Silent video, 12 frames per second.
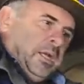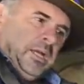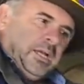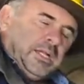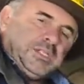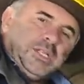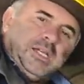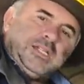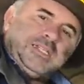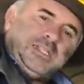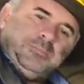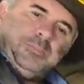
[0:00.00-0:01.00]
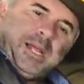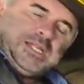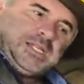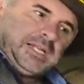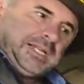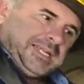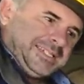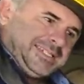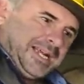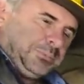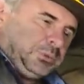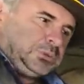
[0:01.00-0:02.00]
It's basically a
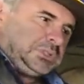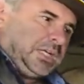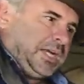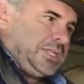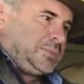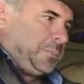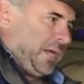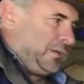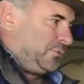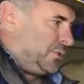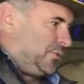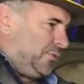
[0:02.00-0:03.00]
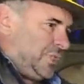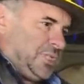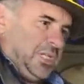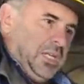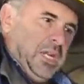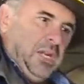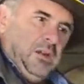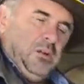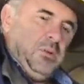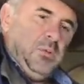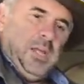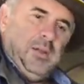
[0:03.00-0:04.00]
double-sized mattress fits in
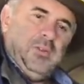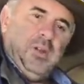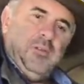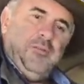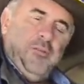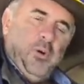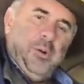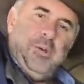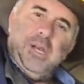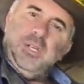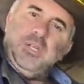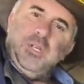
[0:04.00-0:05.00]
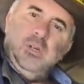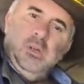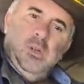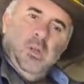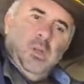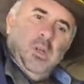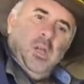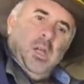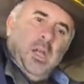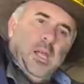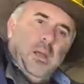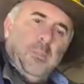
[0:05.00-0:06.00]
here. We have a 4-inch
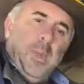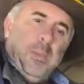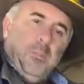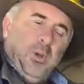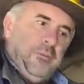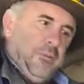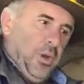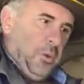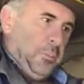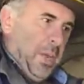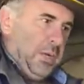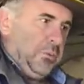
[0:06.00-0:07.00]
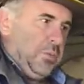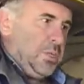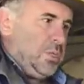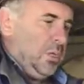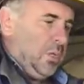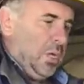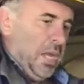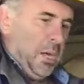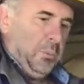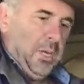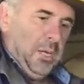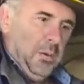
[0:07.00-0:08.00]
memory foam mattress,
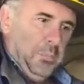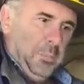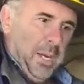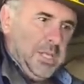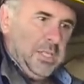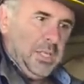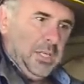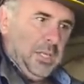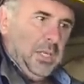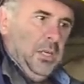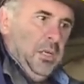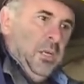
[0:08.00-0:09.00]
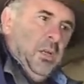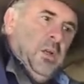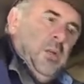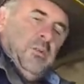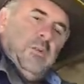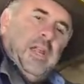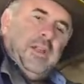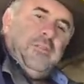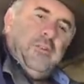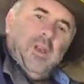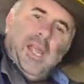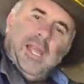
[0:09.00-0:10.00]
and we are basically ready
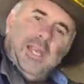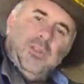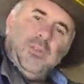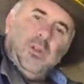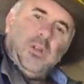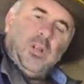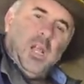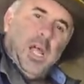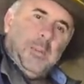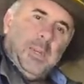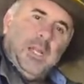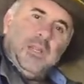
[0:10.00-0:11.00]
for any sort of climate.